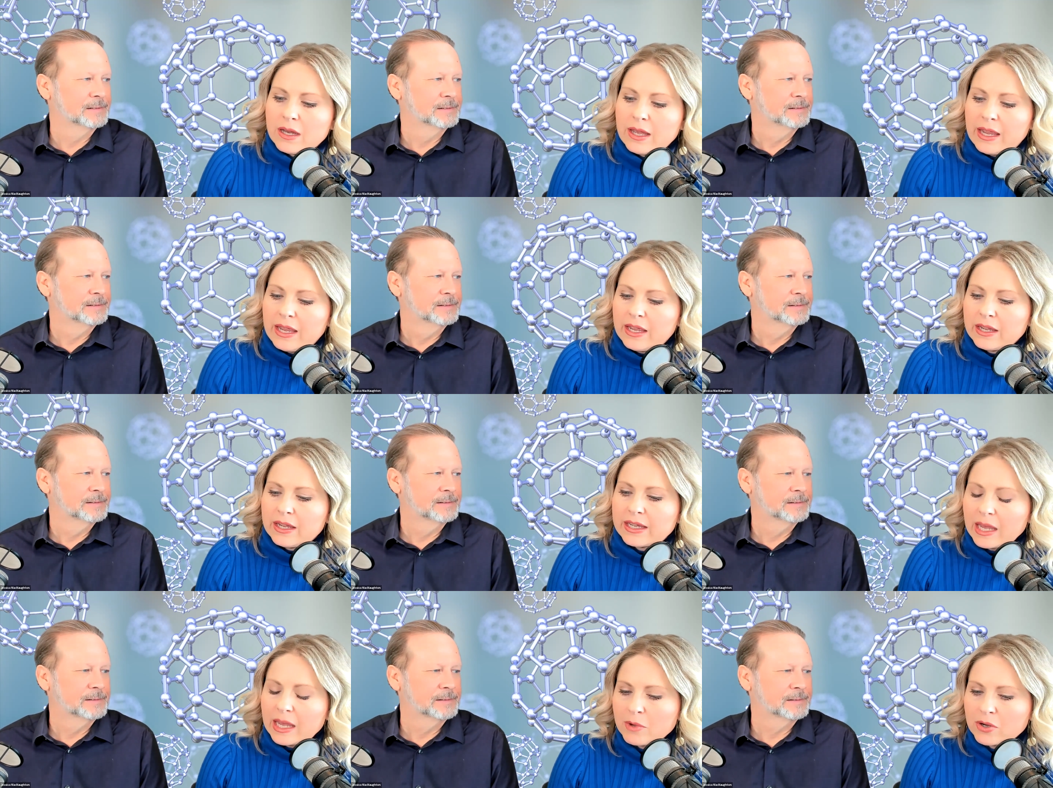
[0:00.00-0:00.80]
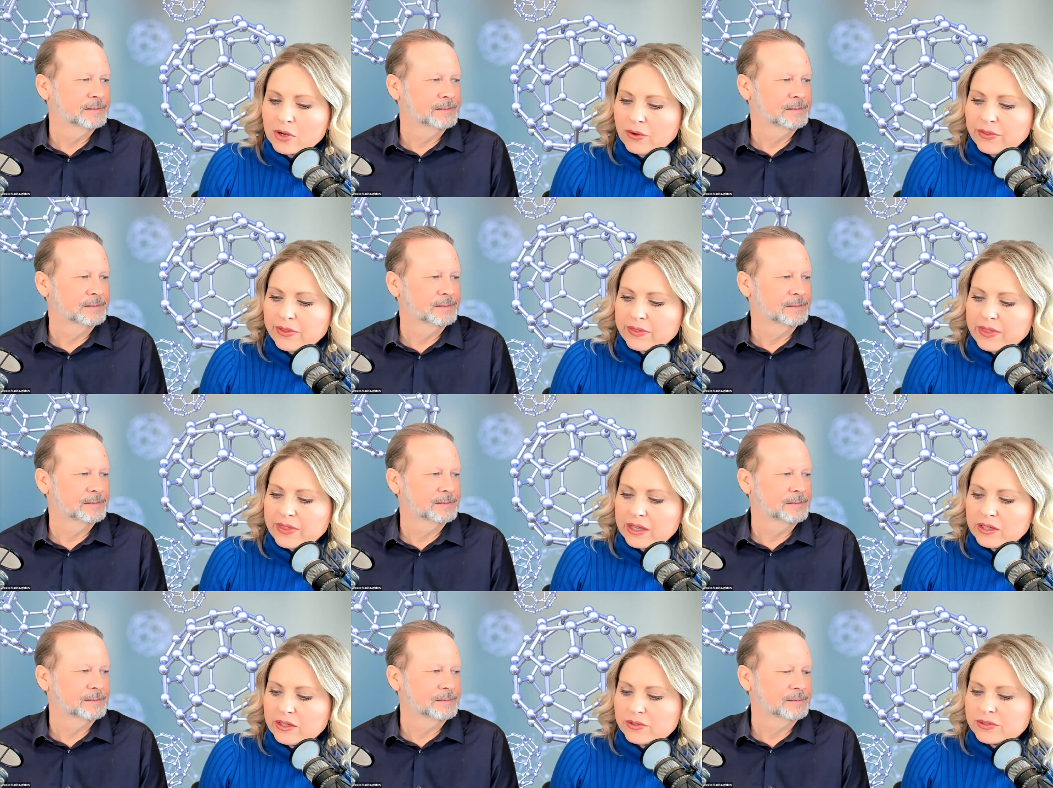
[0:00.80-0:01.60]
Speaker 1: a chemical that they
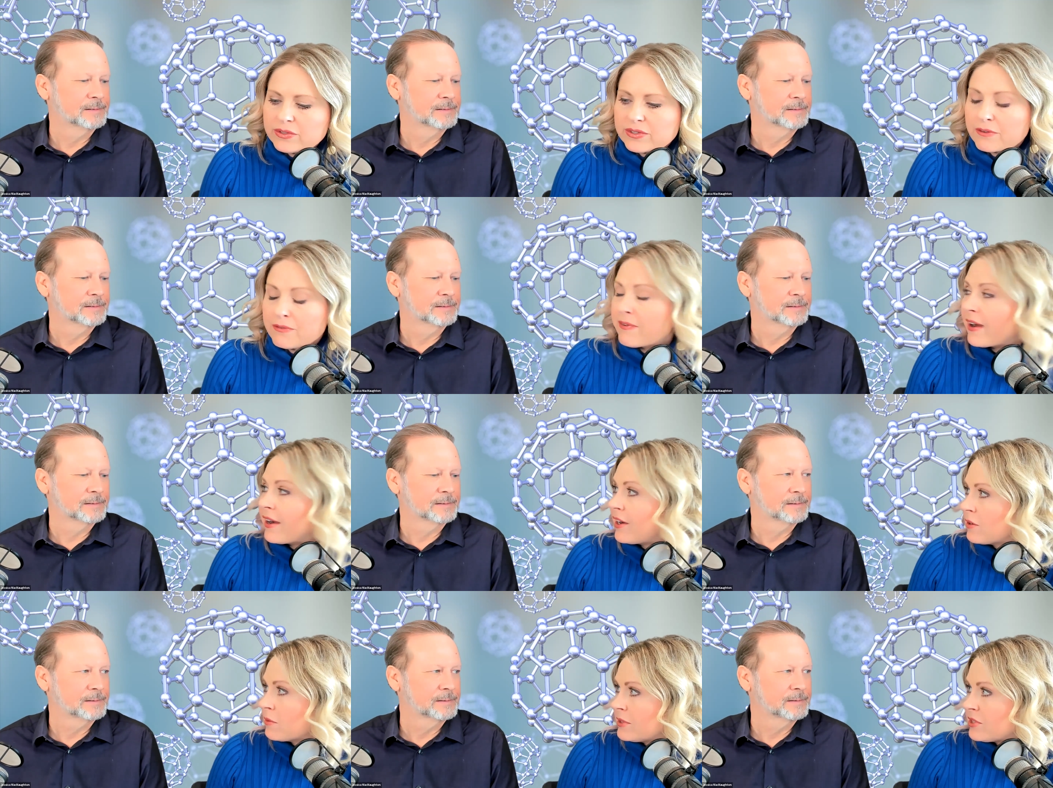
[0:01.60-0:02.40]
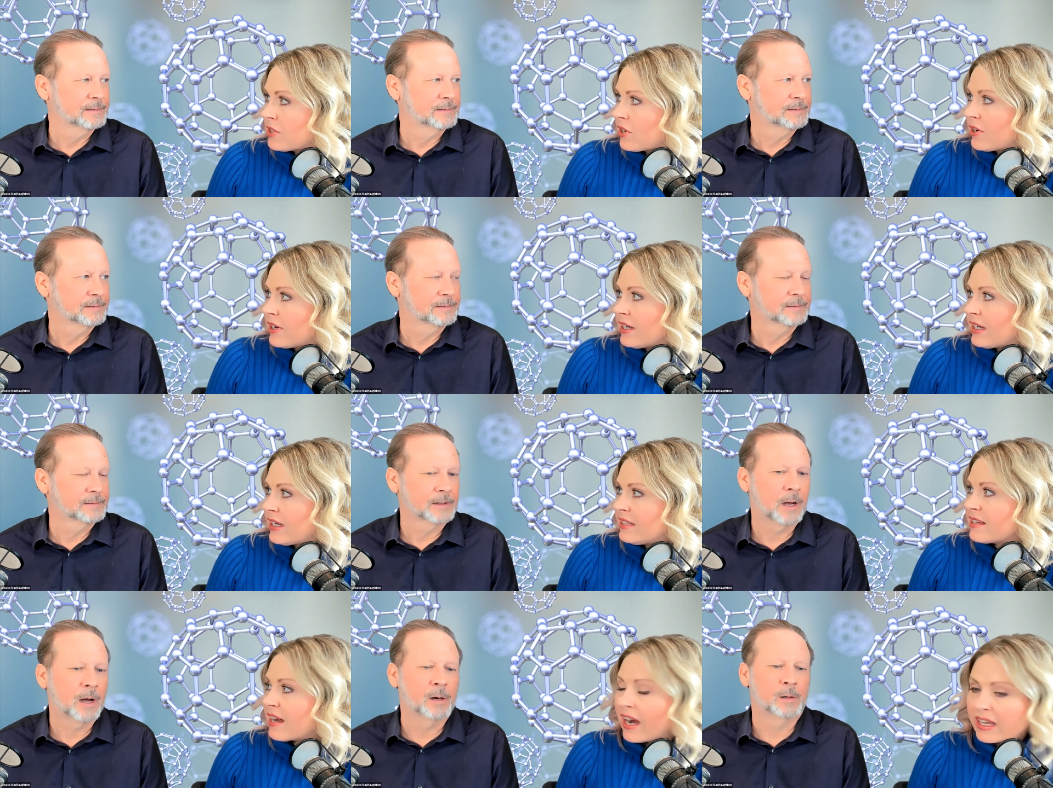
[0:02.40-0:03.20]
use as a fire retardant.
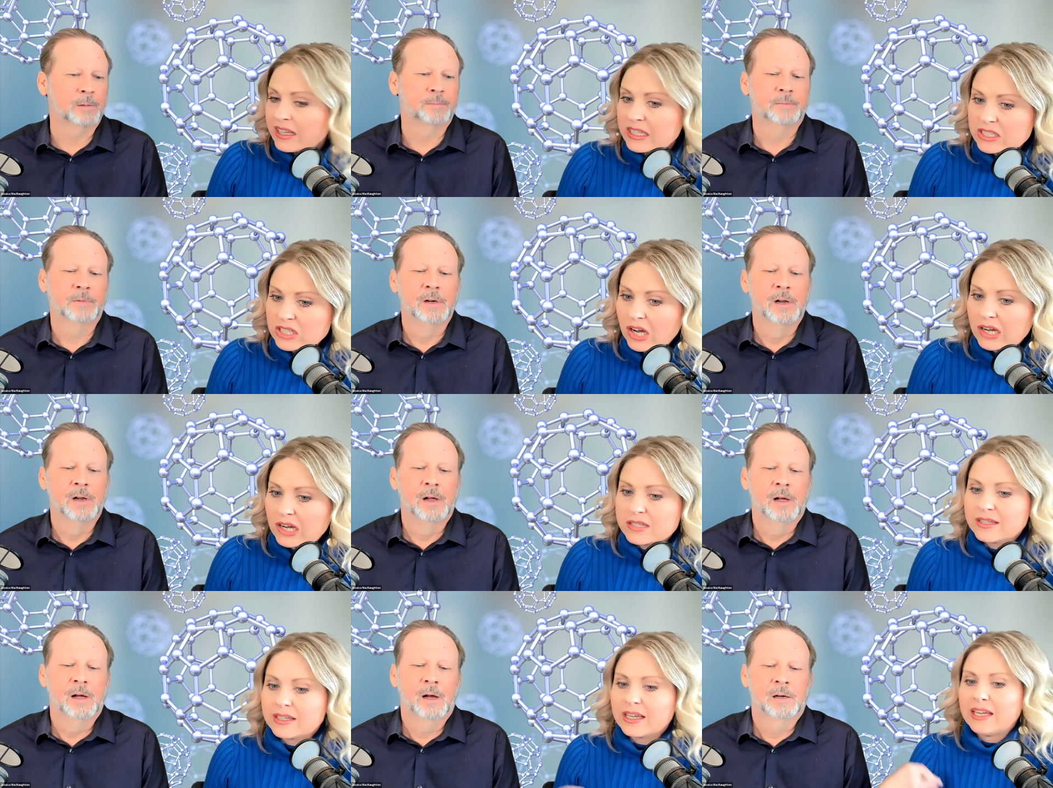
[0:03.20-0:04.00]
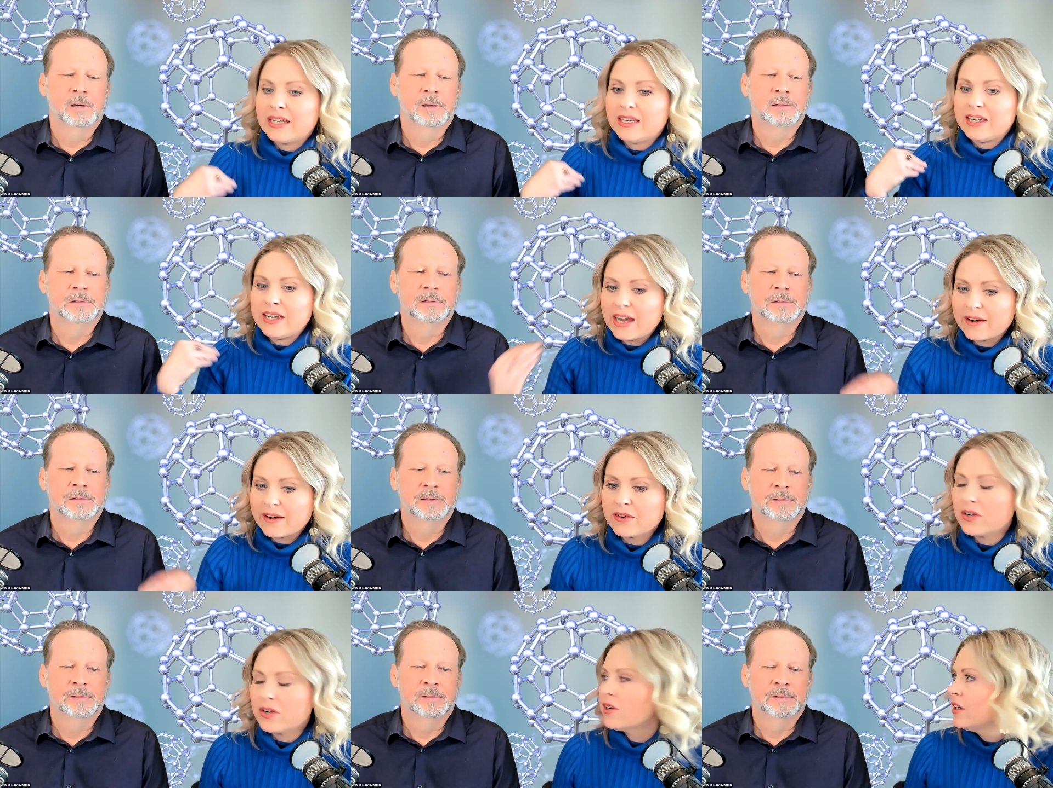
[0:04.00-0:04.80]
It's oh. highly toxic. It
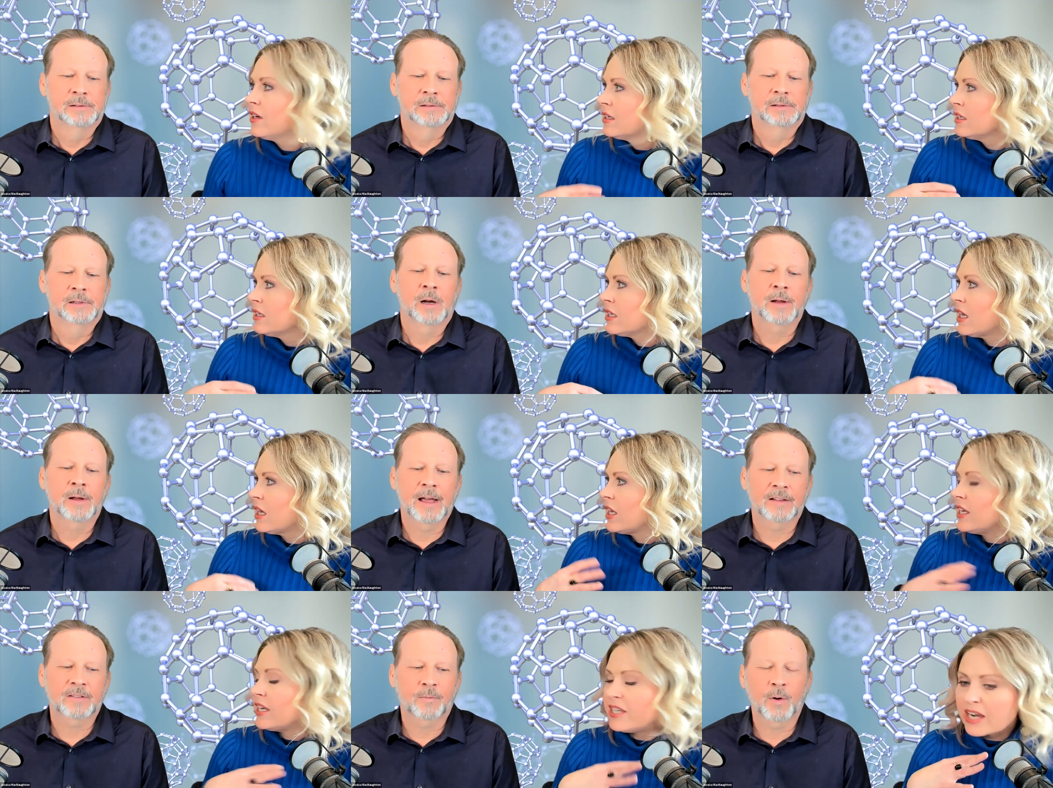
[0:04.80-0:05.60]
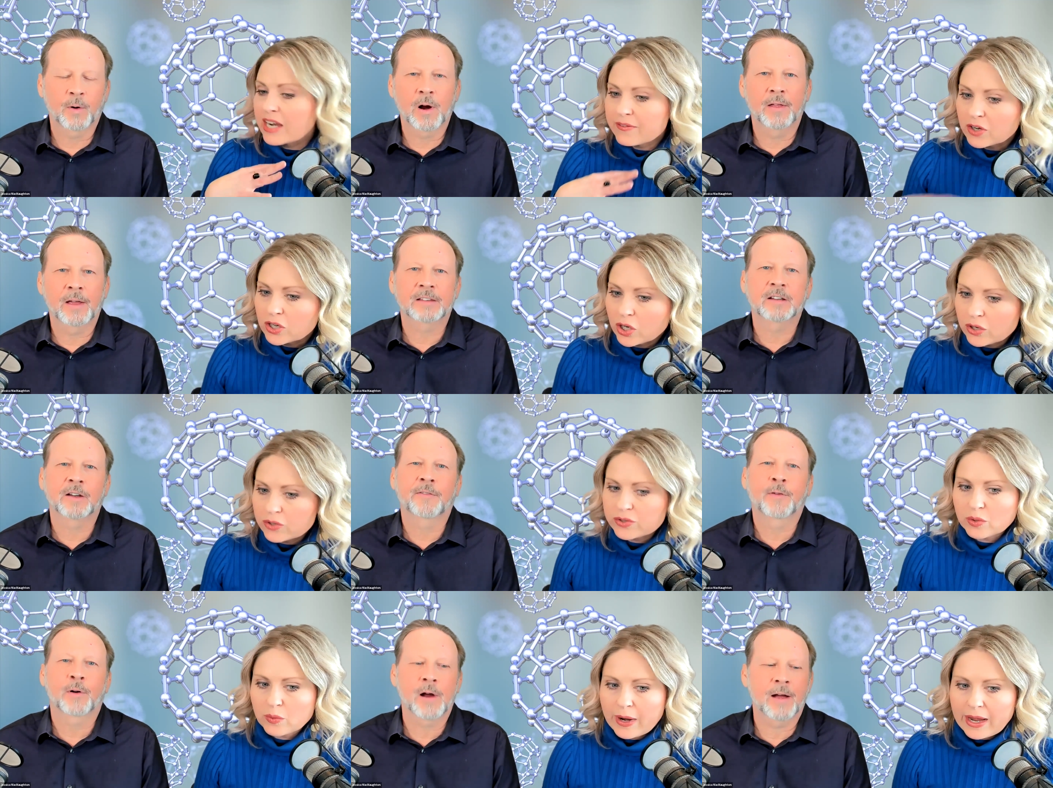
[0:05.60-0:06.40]
never Oh yeah, it's it never
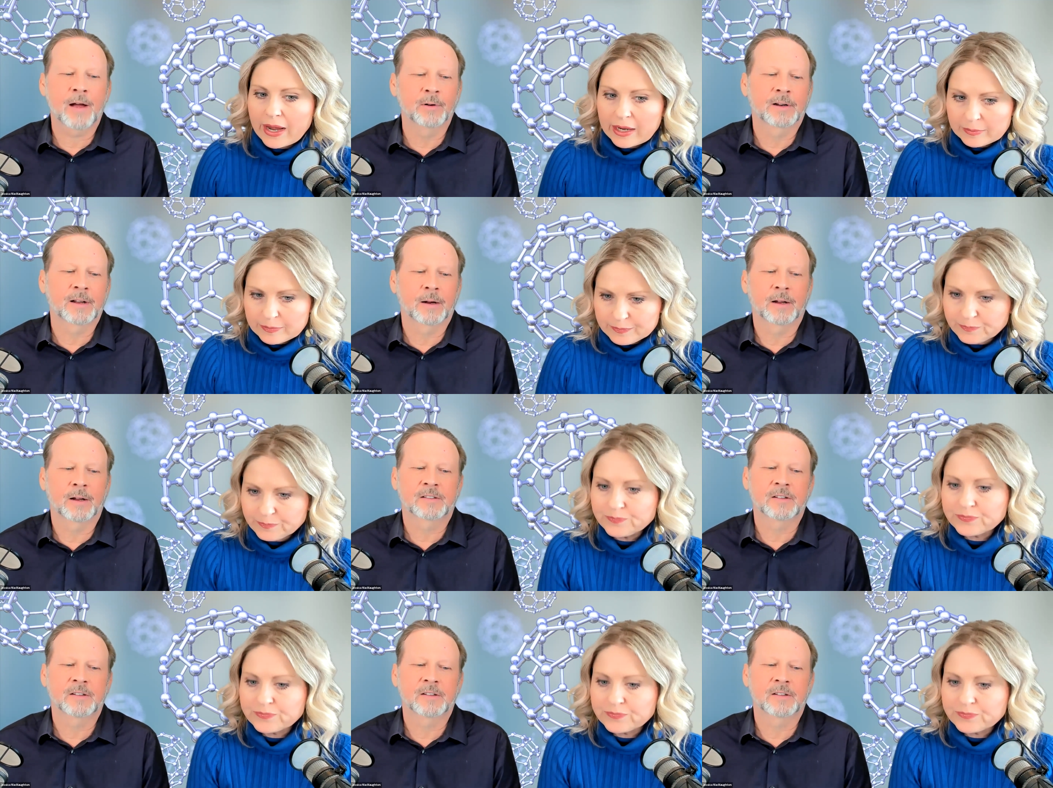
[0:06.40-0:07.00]
goes a forever away. kid.